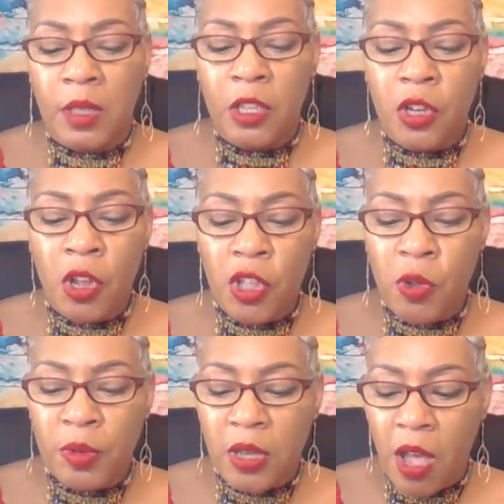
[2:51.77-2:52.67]
You know,
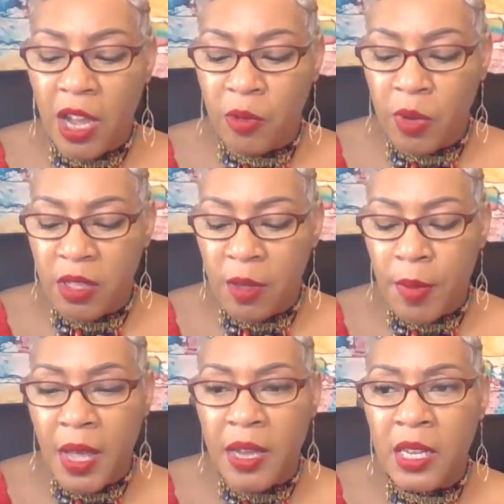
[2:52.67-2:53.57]
you were talking with
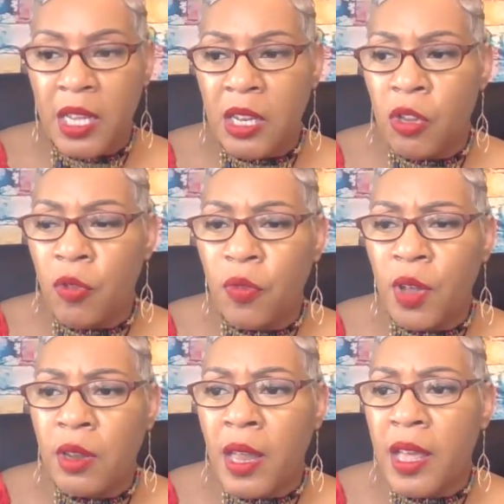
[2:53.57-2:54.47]
somebody and you
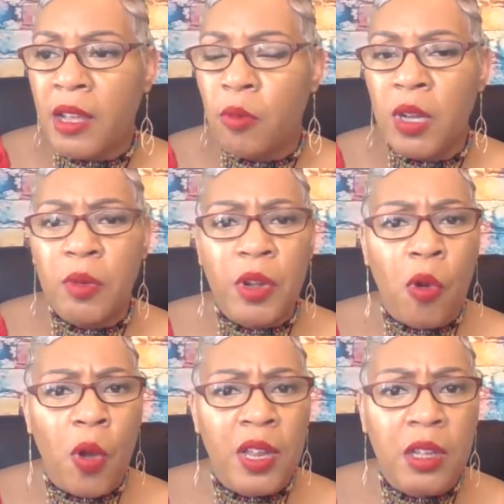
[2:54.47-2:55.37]
felt like we were
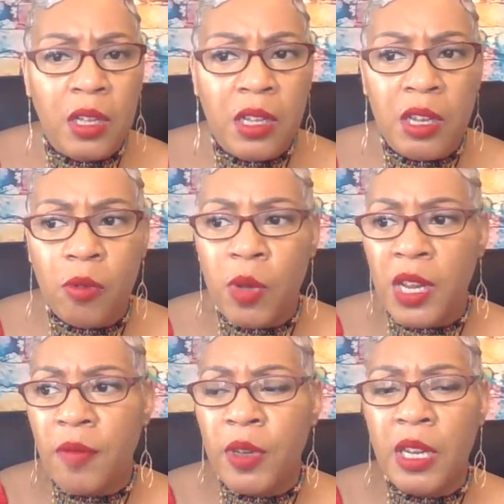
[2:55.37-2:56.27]
going good or
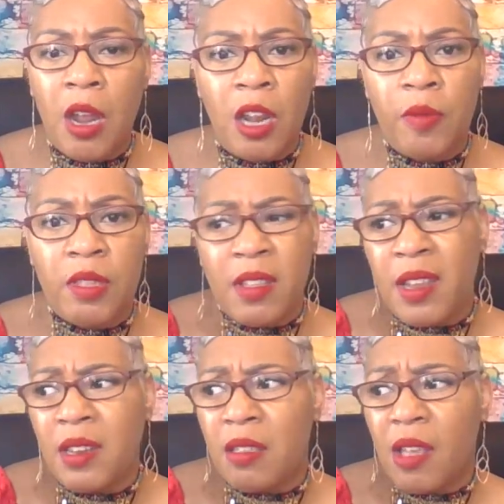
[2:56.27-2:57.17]
whatever. And then all of a
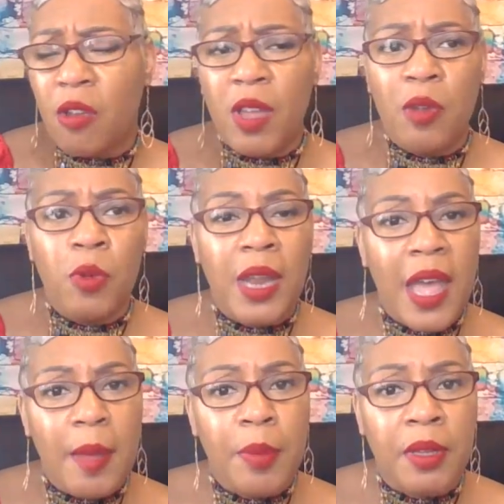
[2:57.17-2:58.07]
sudden it's like, okay, what
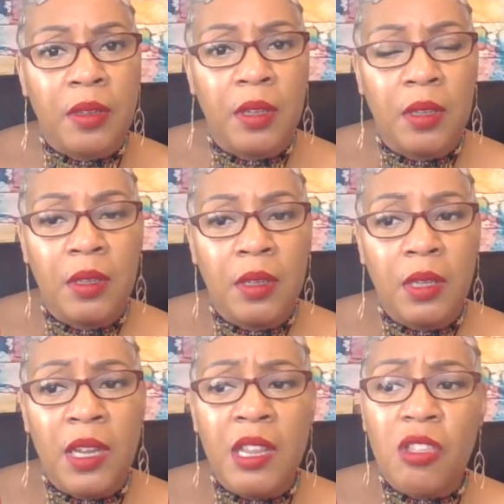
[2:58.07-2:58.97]
happened?
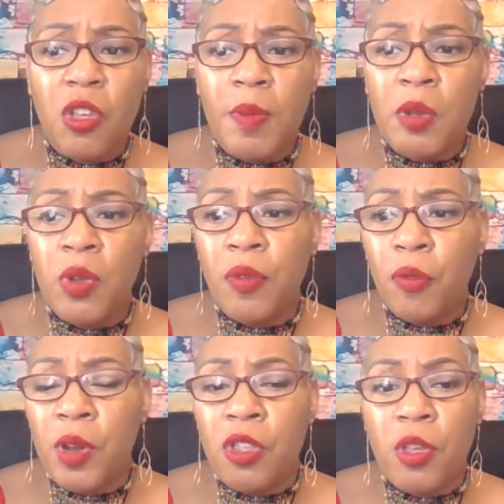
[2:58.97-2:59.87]
And this could be with a
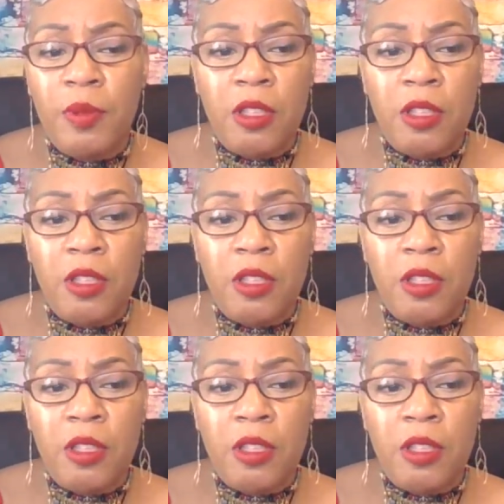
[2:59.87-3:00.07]
friendship.